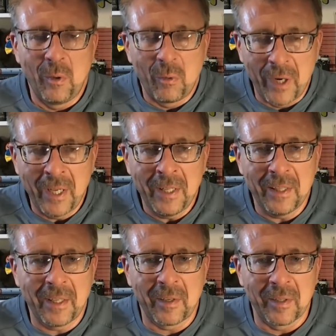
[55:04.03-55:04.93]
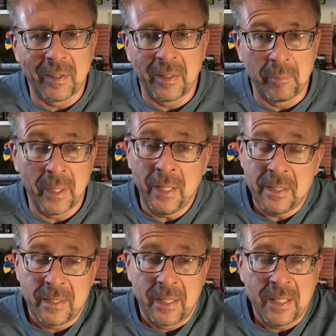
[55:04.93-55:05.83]
already. Like,
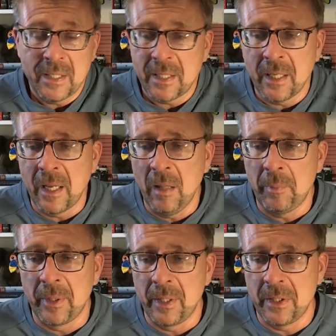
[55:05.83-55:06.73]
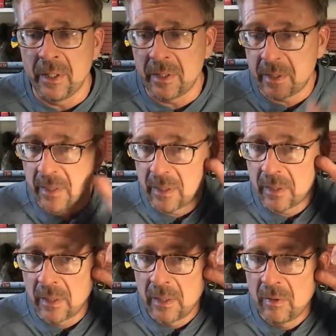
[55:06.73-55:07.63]
but they just can't help it. It's just
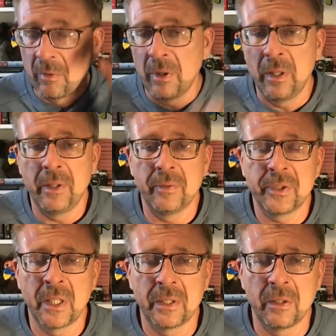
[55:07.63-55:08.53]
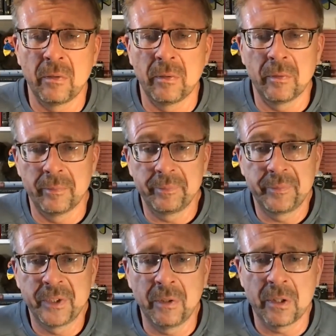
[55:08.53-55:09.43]
really something
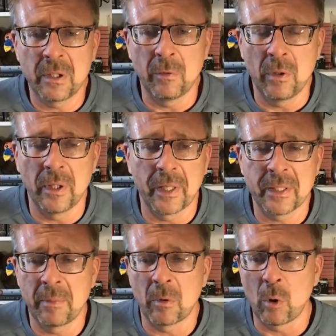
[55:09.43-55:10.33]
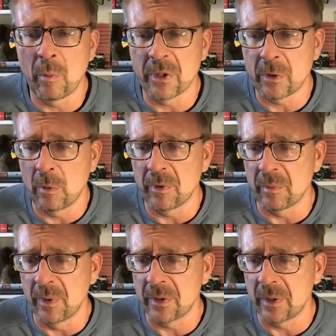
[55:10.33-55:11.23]
seriously wrong. Like some chromosome is
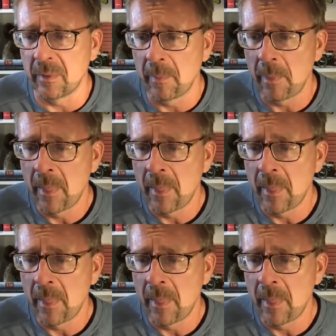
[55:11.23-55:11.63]
missing.